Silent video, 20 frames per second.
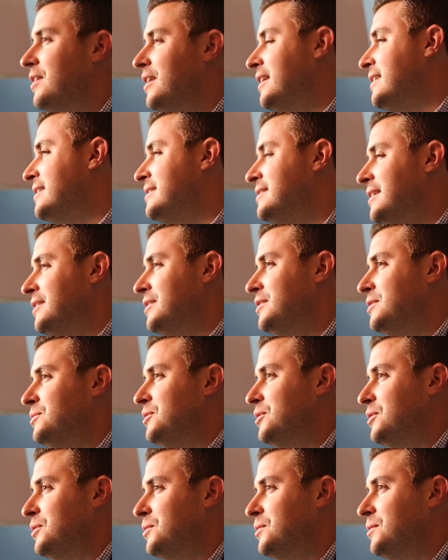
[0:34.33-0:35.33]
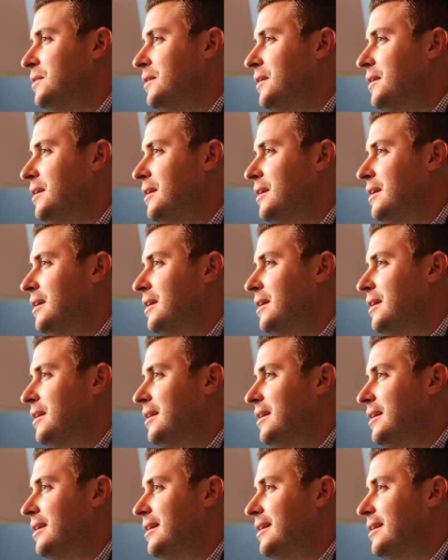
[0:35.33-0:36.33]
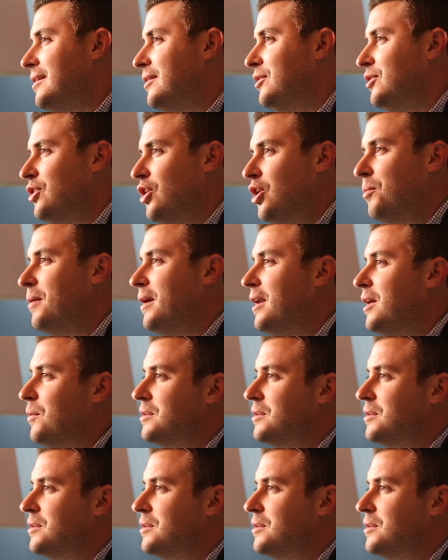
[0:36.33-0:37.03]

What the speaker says: it is that you do, nobody